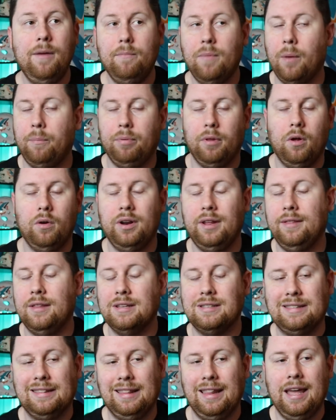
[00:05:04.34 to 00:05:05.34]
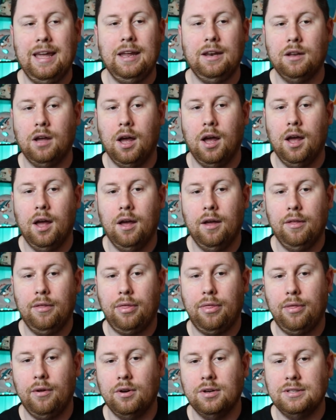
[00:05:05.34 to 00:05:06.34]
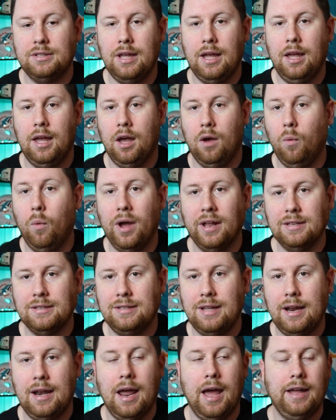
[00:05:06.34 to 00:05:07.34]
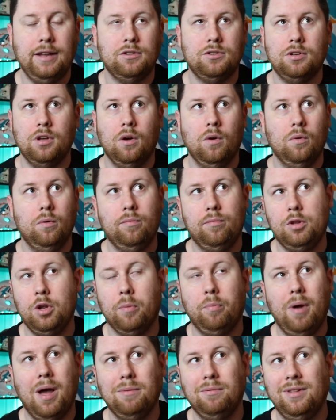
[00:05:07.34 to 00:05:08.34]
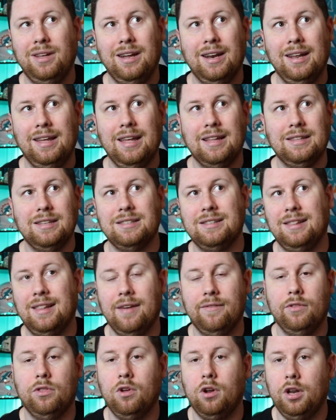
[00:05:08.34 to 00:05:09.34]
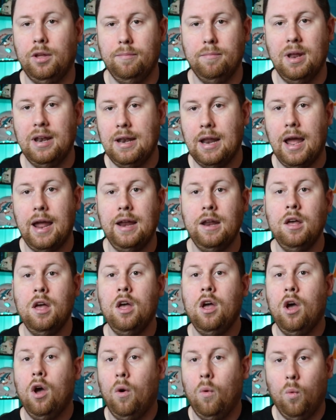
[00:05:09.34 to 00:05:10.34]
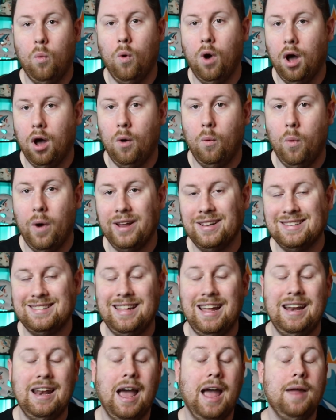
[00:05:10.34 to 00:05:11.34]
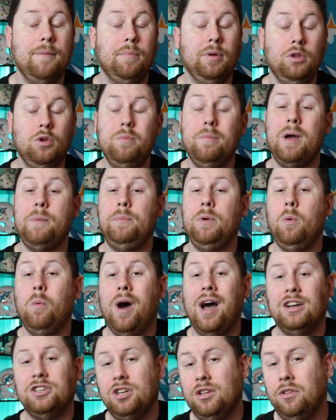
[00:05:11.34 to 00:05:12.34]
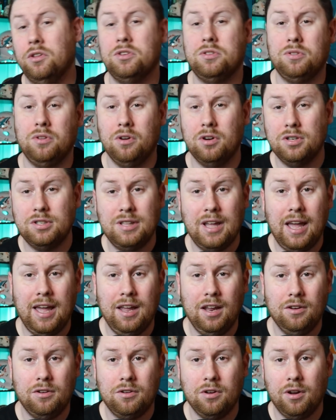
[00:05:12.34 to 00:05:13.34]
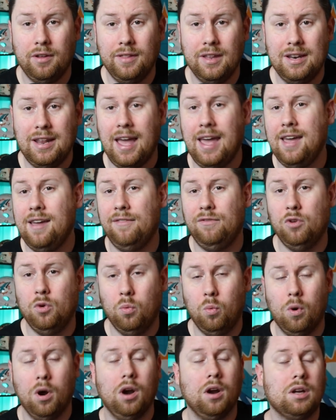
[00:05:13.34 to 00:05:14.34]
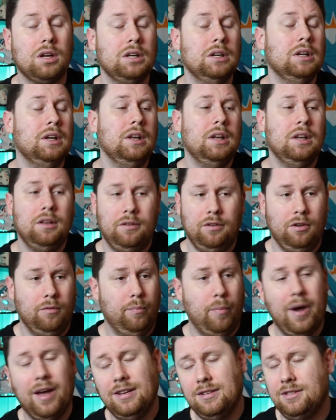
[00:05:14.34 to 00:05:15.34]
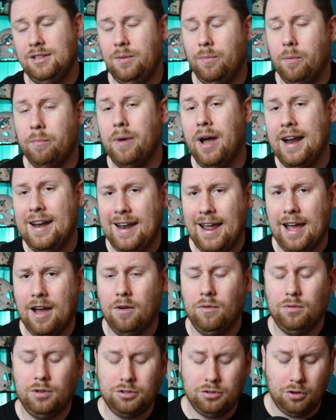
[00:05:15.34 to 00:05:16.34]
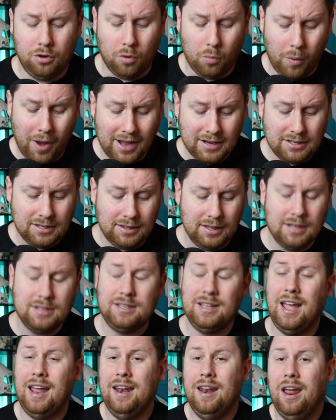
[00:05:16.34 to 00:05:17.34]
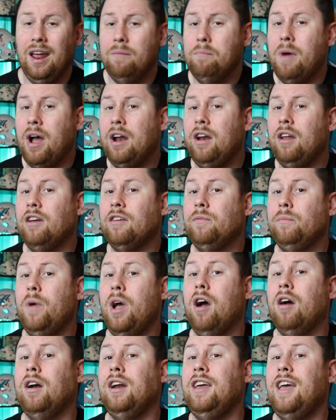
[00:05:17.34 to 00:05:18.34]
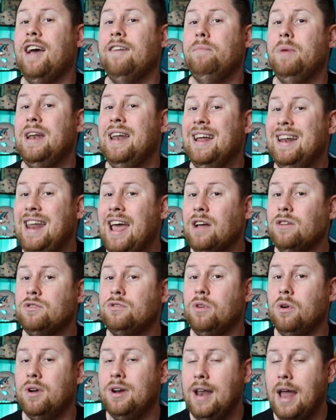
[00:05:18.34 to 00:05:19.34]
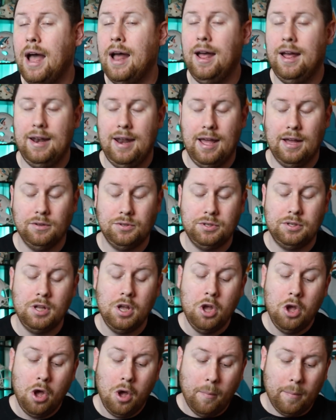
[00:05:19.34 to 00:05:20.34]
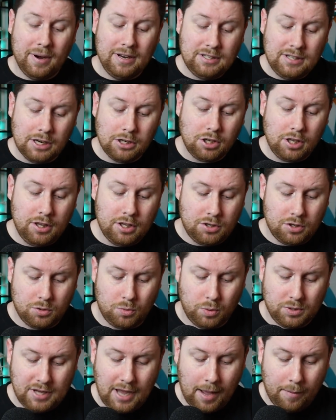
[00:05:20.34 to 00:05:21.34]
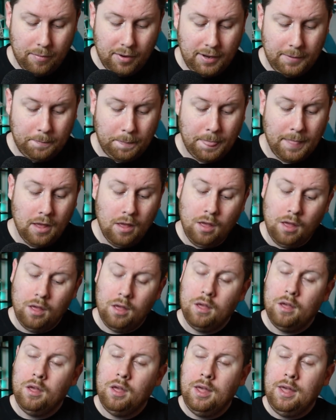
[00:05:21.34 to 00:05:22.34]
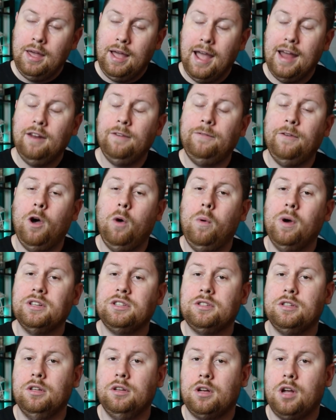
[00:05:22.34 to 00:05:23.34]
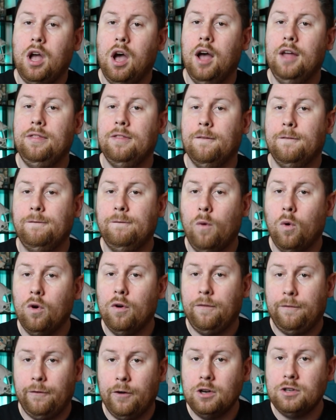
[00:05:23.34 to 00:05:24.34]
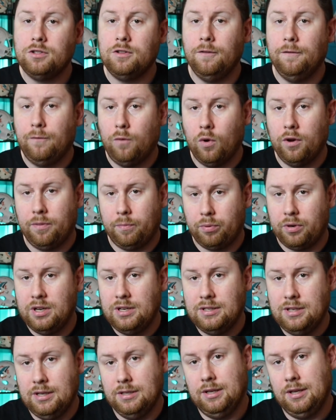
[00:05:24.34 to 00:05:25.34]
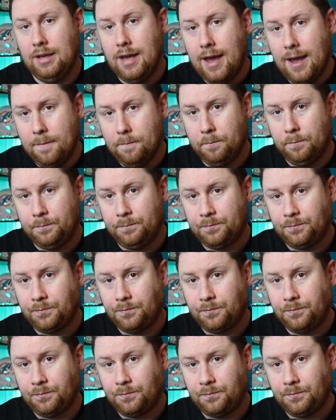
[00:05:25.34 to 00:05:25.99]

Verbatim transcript: am uploading this late uh, Thursday, uh, Wednesday night, so you're probably going to get this eleven thirty midnight uh, Wednesday night, but you might be watching this Thursday during the day if you work. You're probably sleeping by now, so you're watching this, and it might have already have been announced or not announced. But essentially, this is what's happening. N F L wants to cut the four, first and fourth preseason game.